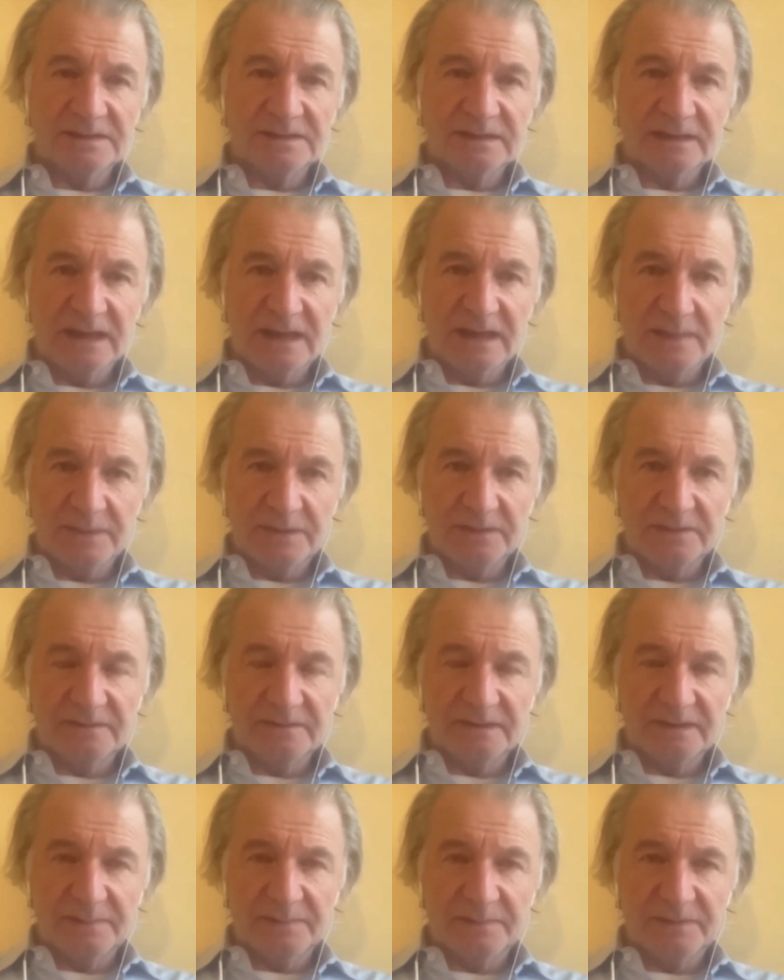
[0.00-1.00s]
is
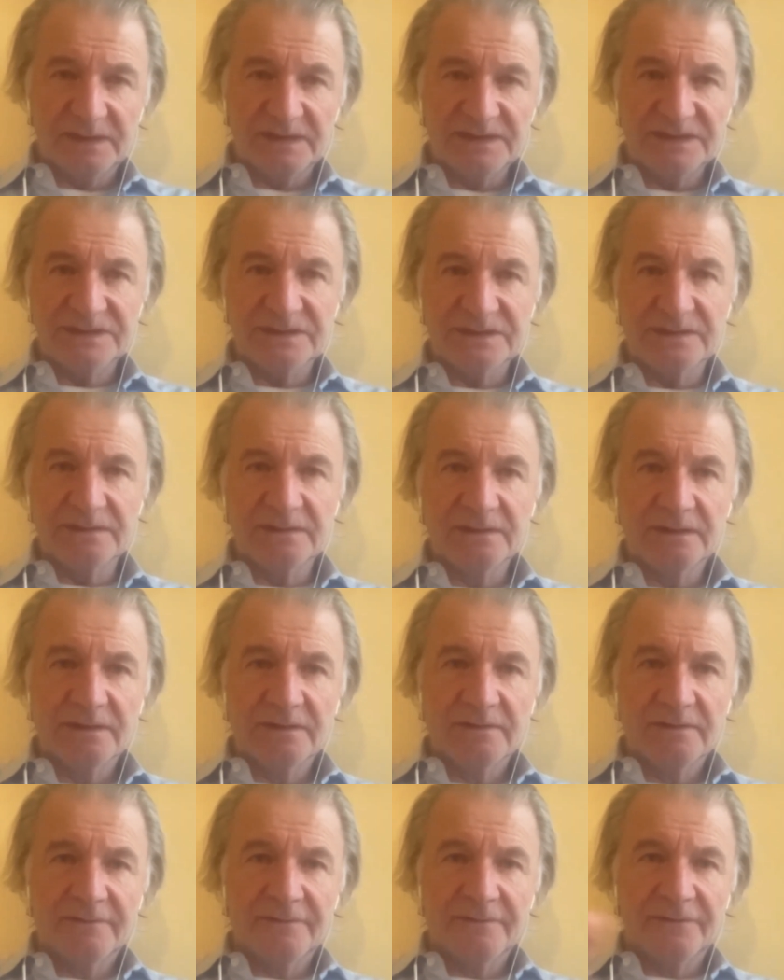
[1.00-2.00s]
climate adaptation.
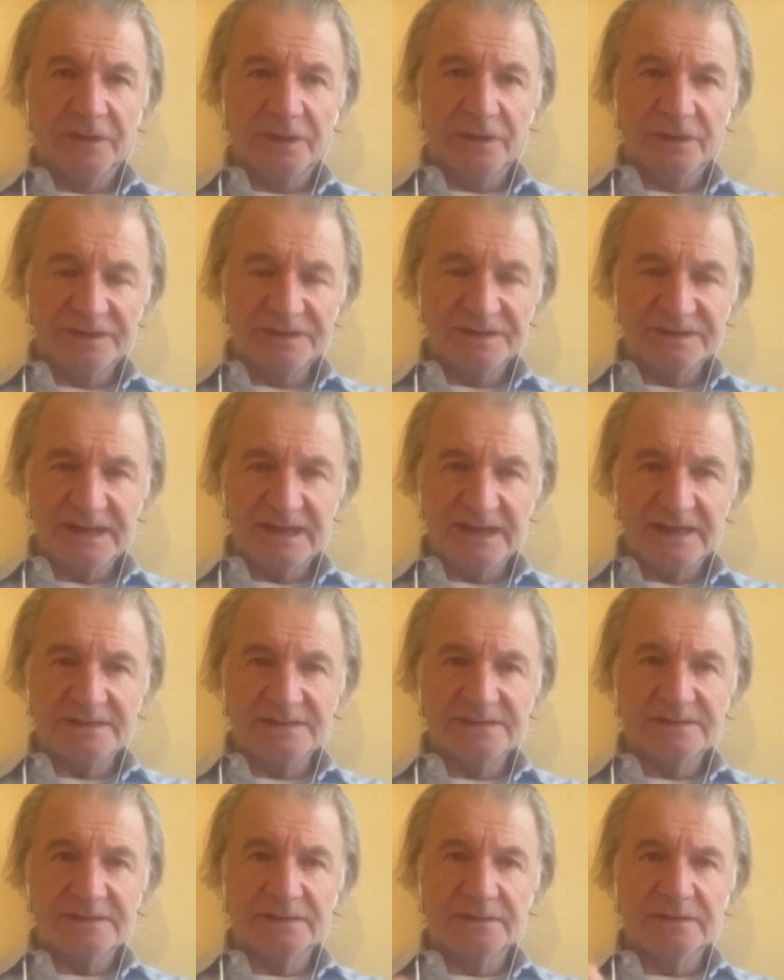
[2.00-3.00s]
Third is
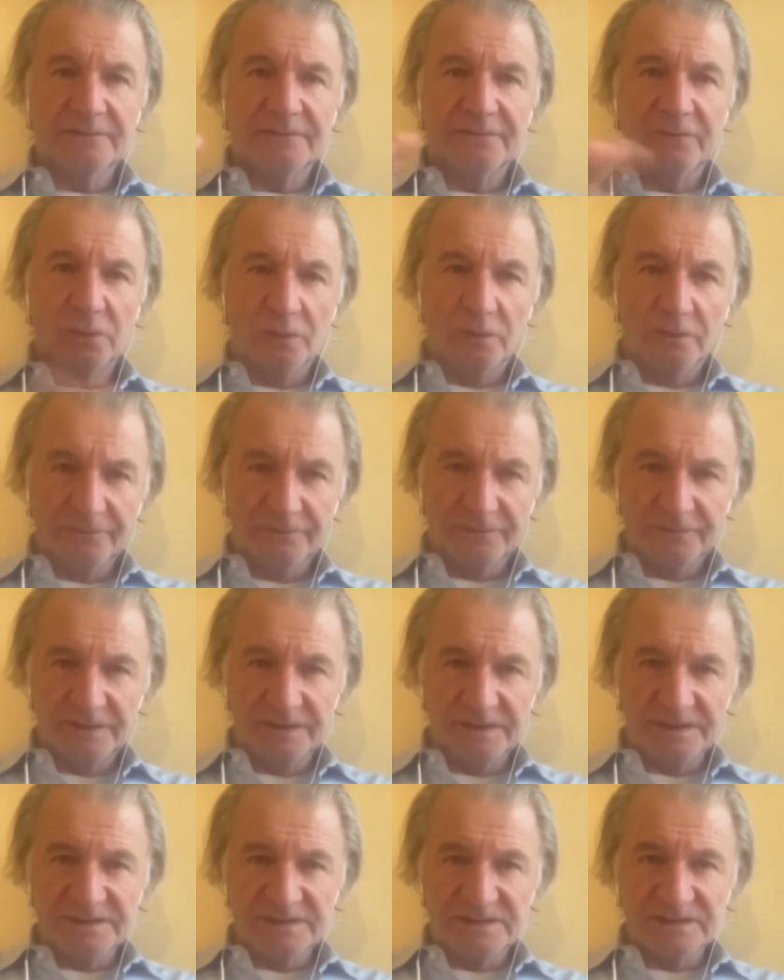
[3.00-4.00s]
cancer. Fourth
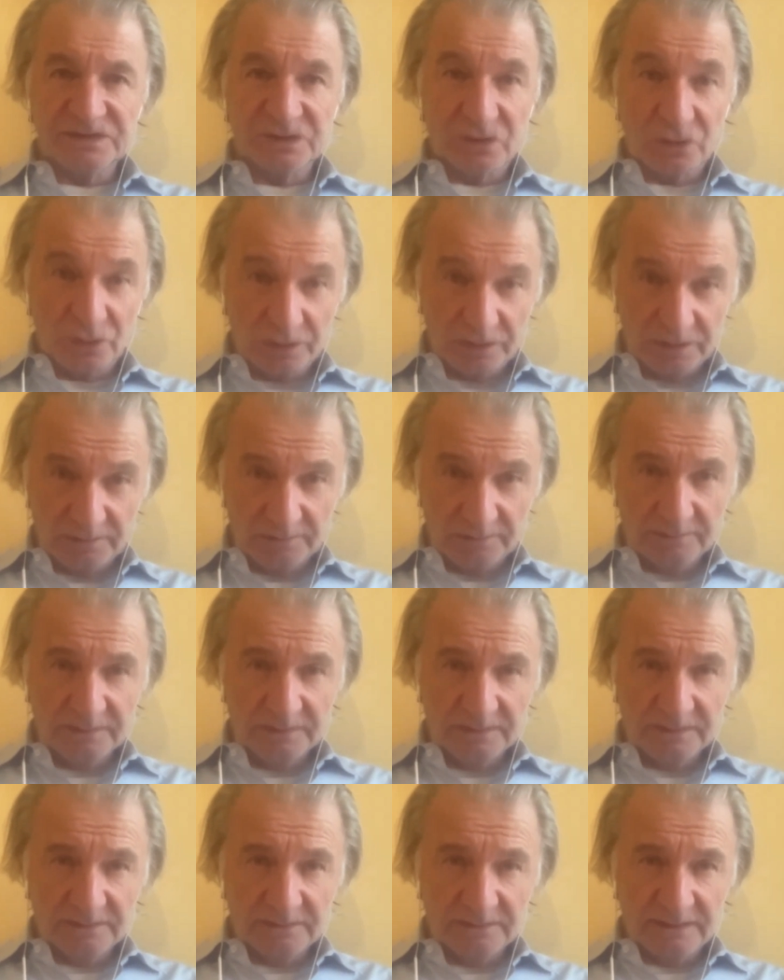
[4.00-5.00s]
is soil,
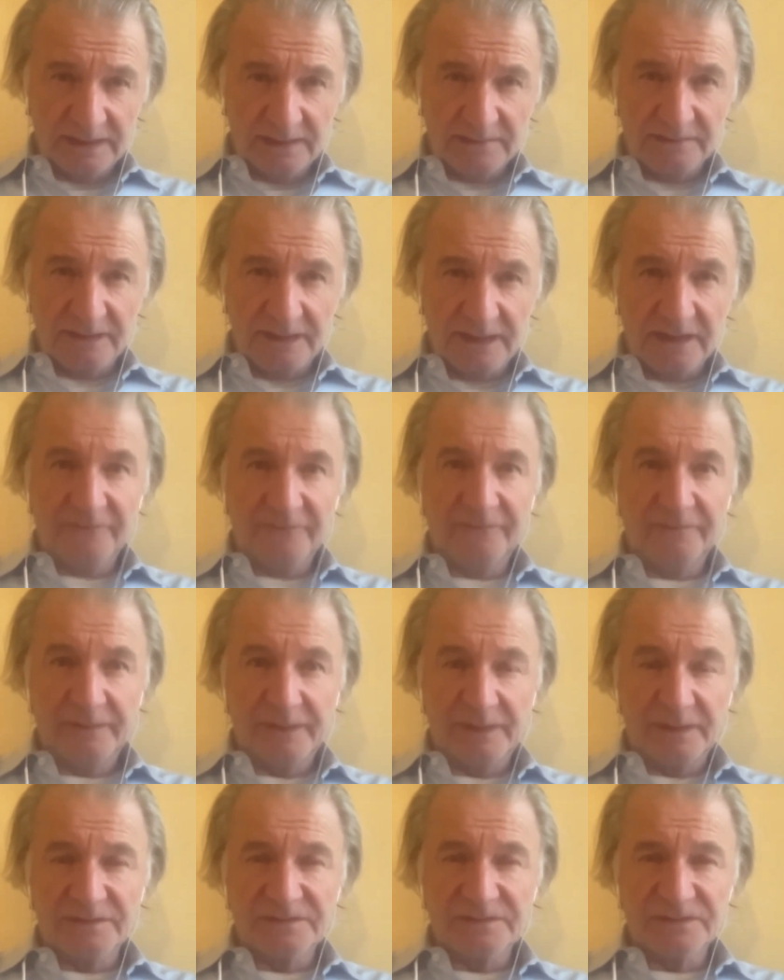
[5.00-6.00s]
the health of
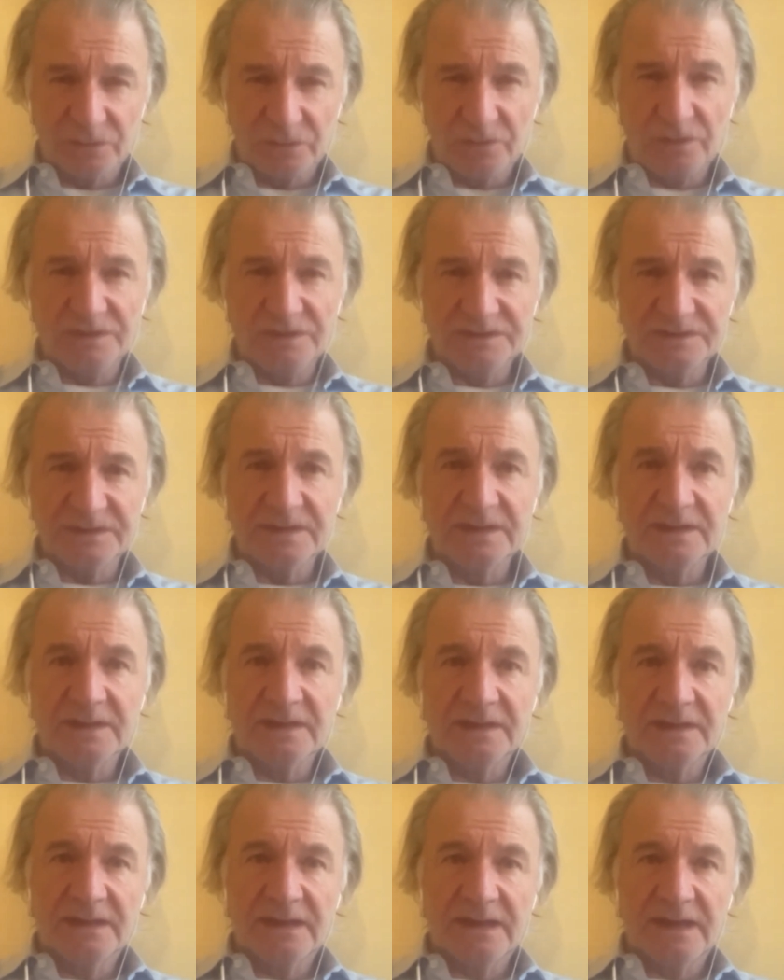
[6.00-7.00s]
our soils.
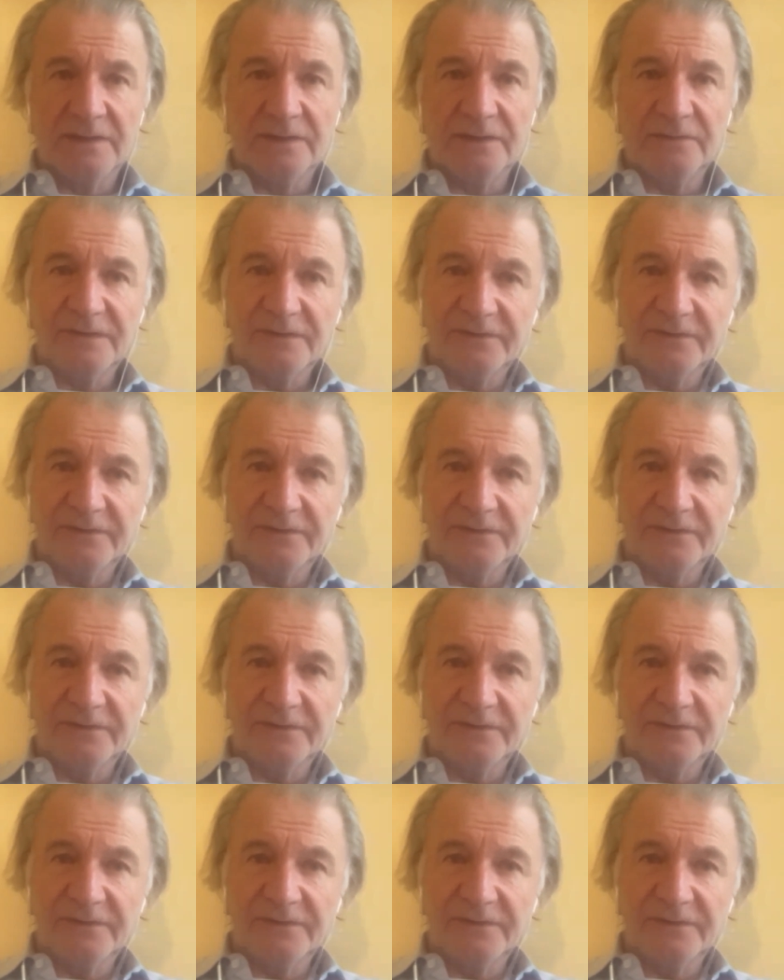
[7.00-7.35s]
And the